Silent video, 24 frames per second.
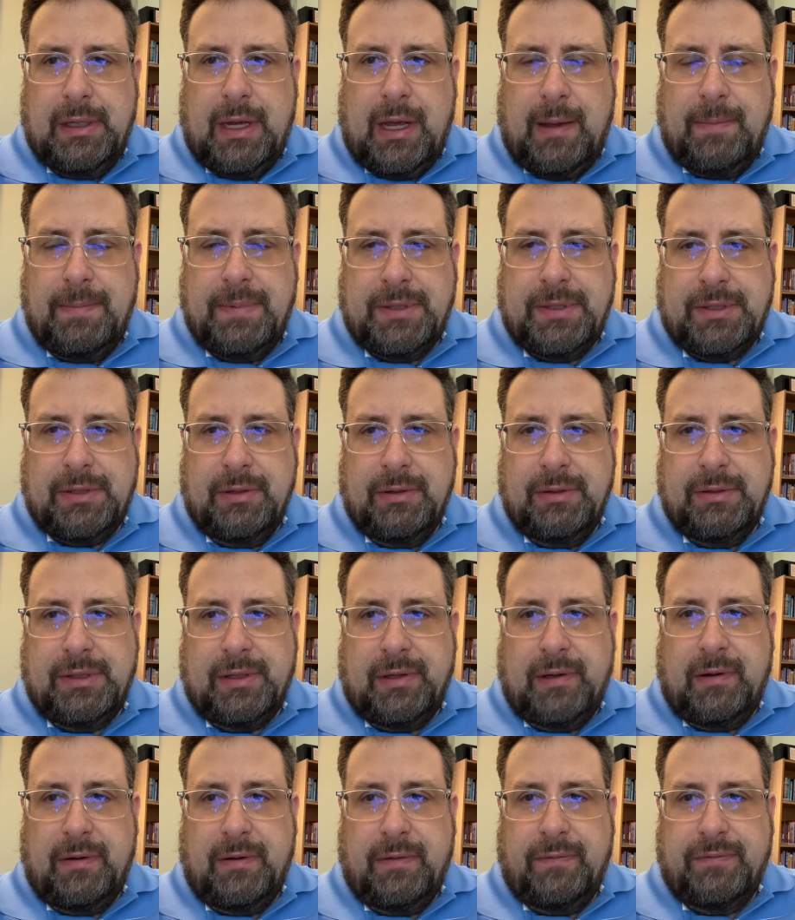episodes
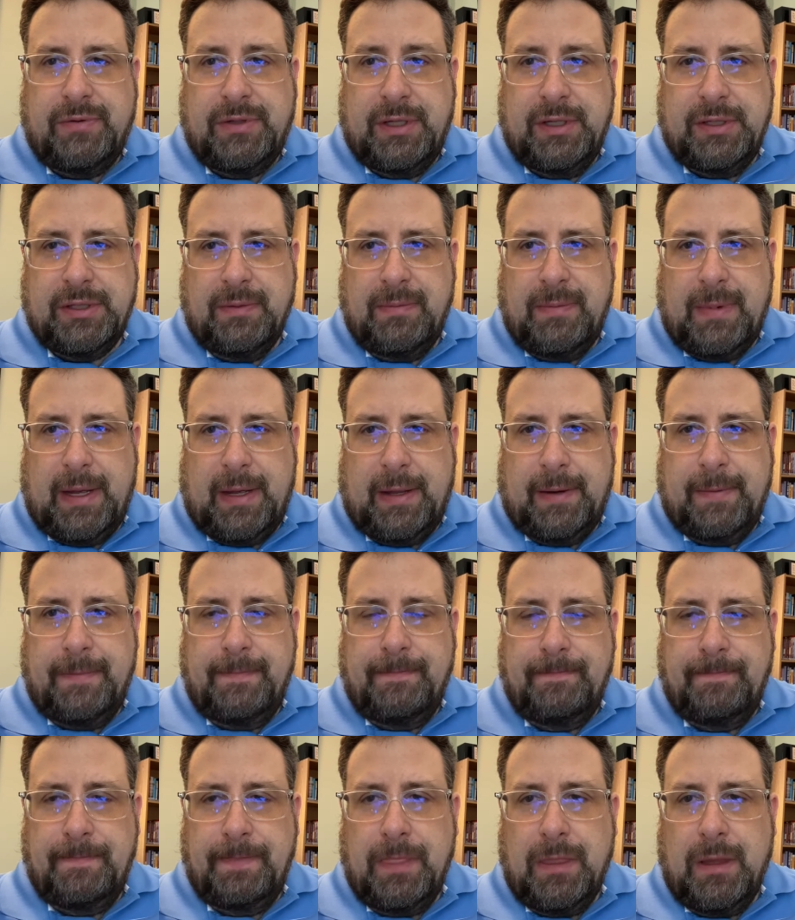of Shtisel Man,